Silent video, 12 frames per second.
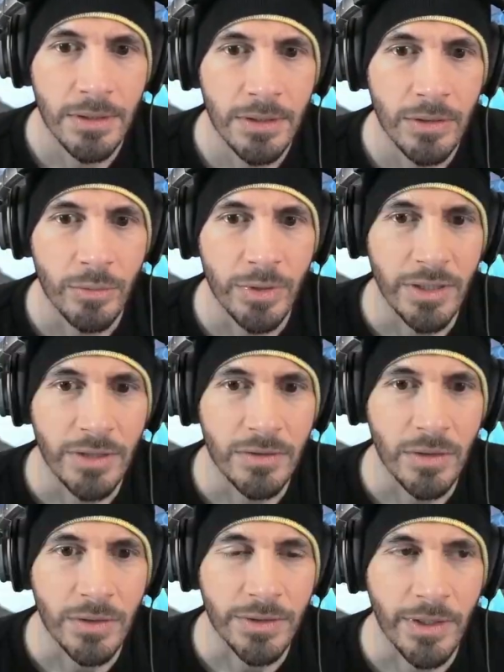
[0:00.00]
would be nice
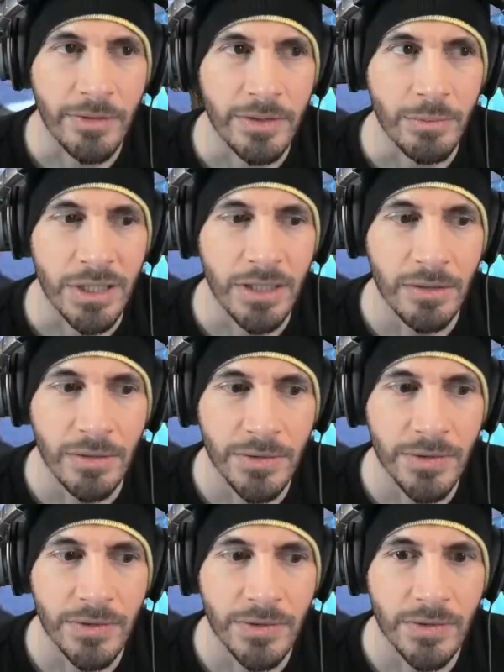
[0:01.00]
to also have some
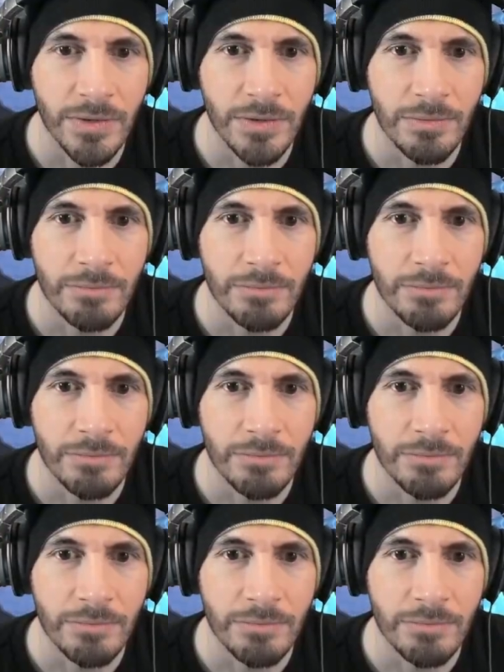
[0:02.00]
heals.